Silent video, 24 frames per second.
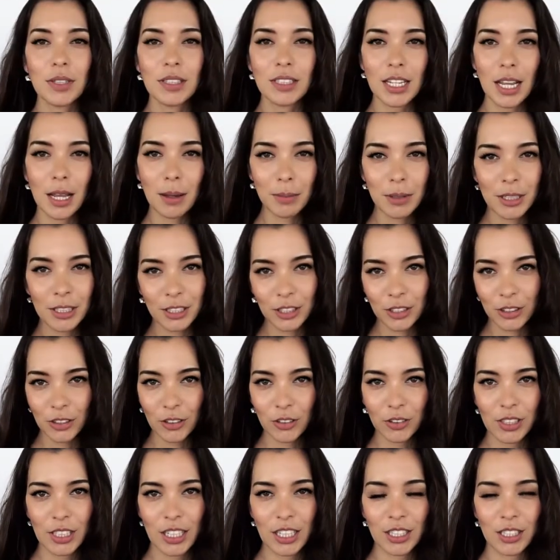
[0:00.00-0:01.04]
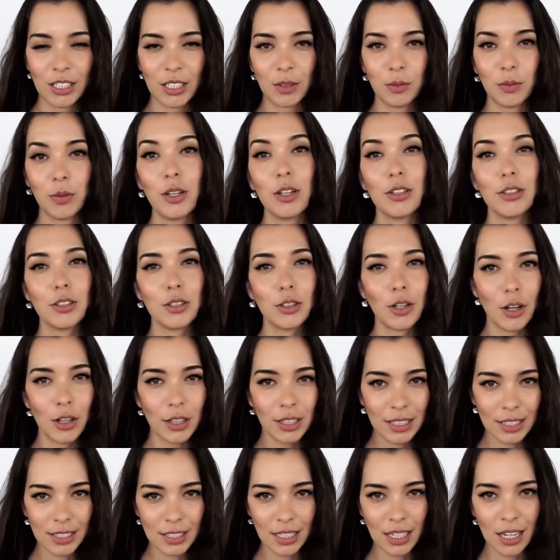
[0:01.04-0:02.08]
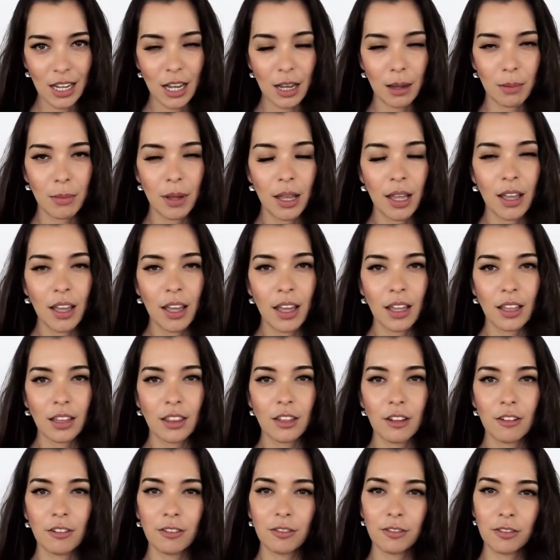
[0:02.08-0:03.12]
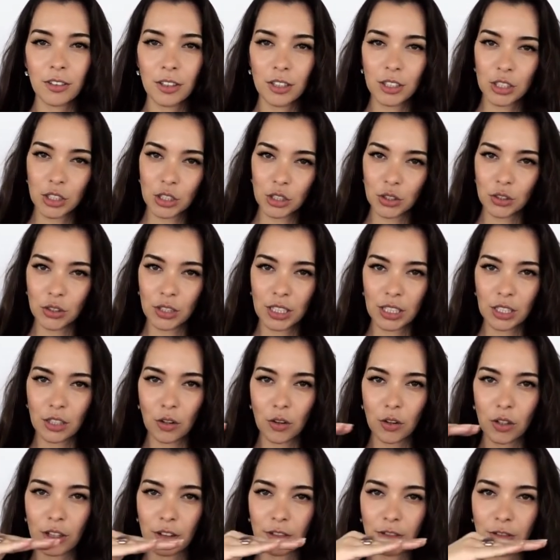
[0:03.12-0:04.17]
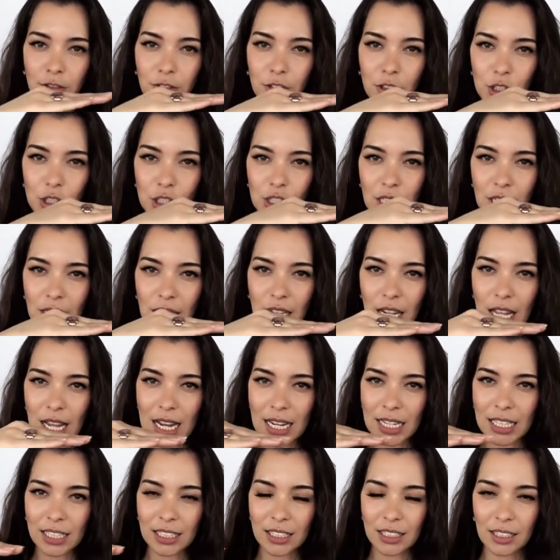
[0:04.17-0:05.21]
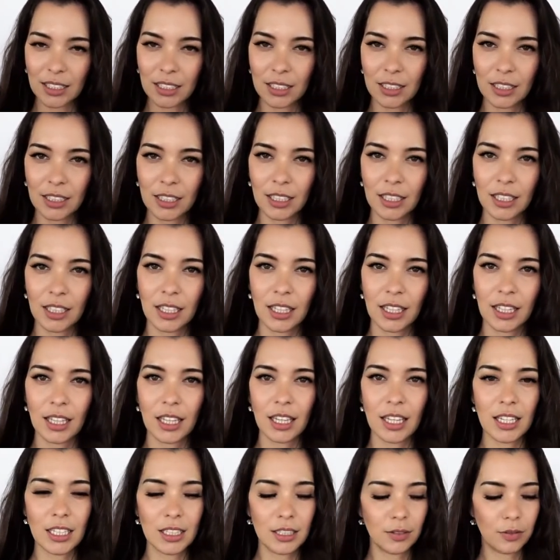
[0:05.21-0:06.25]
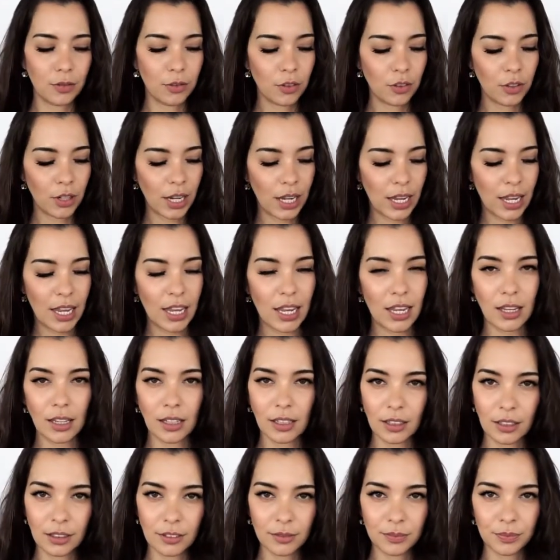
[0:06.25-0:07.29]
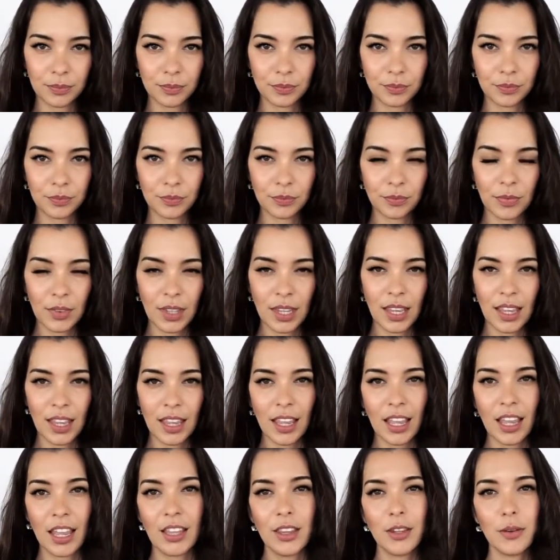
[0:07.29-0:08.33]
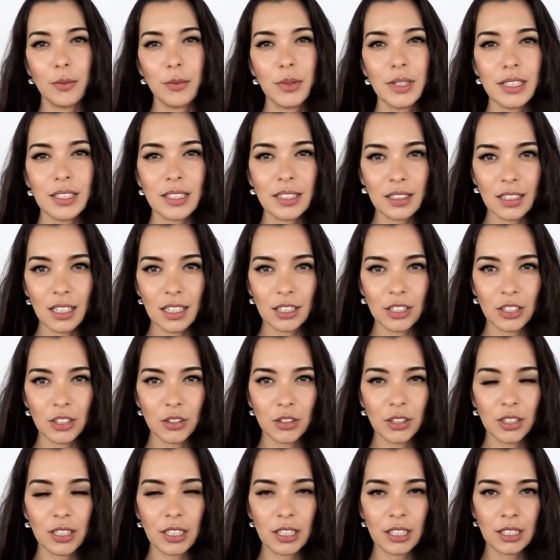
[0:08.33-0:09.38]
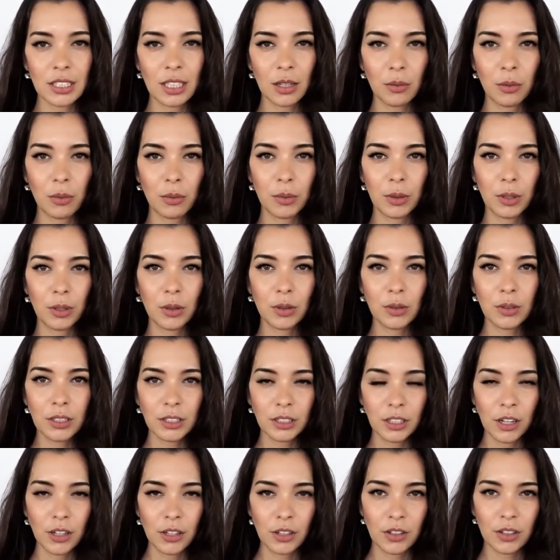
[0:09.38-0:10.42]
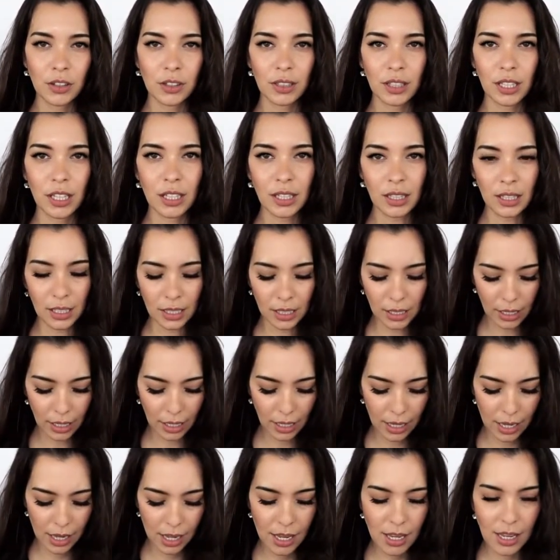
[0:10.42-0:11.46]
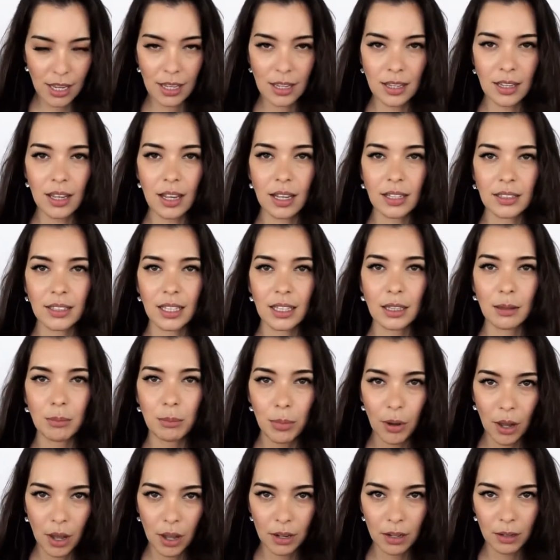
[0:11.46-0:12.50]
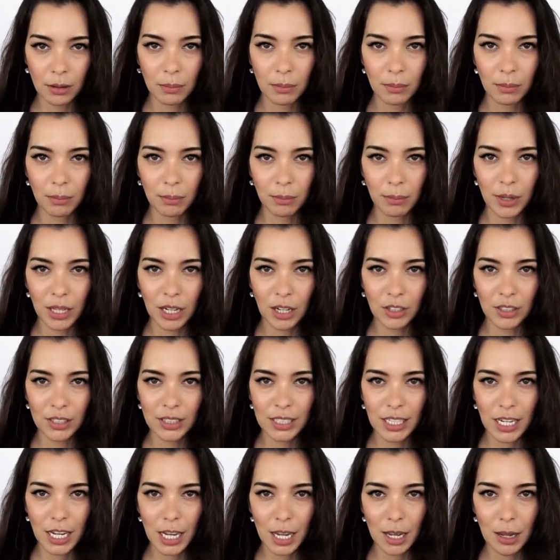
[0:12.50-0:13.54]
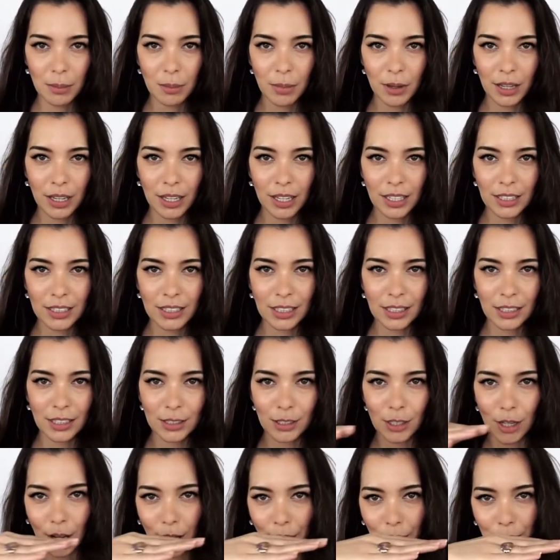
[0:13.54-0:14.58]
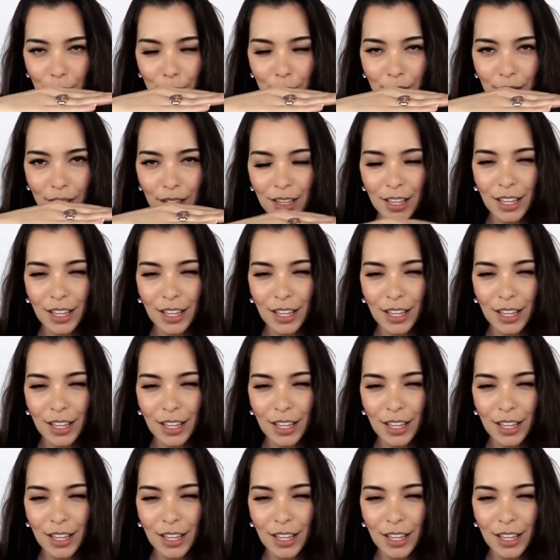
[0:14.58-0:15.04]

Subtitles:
with tablature notation, we also call it tab, the first string or the first line is for A. And the reason that's tricky is that when we're holding our ukulele, A is at the bottom, but on tab, it's at the top.